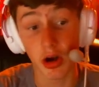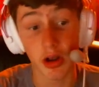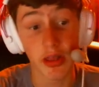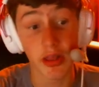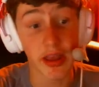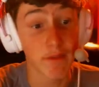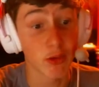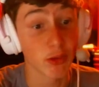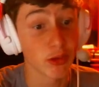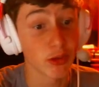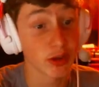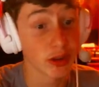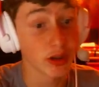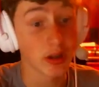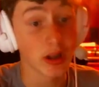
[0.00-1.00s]
a really
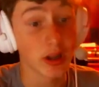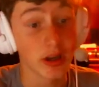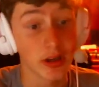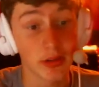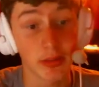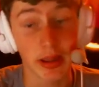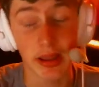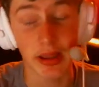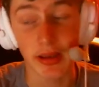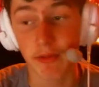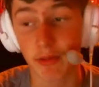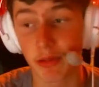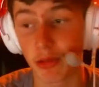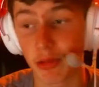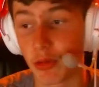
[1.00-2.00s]
good lineup. They have
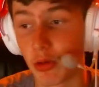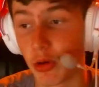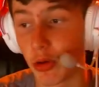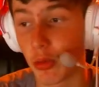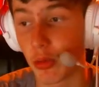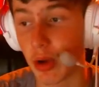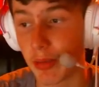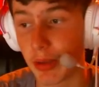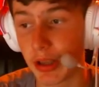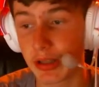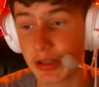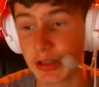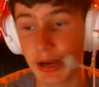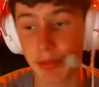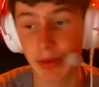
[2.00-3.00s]
Odoame
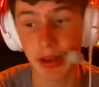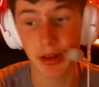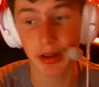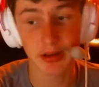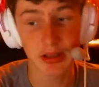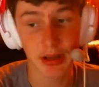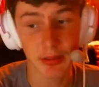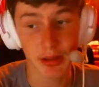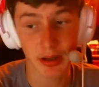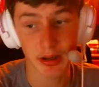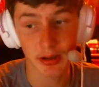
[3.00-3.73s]
top lane.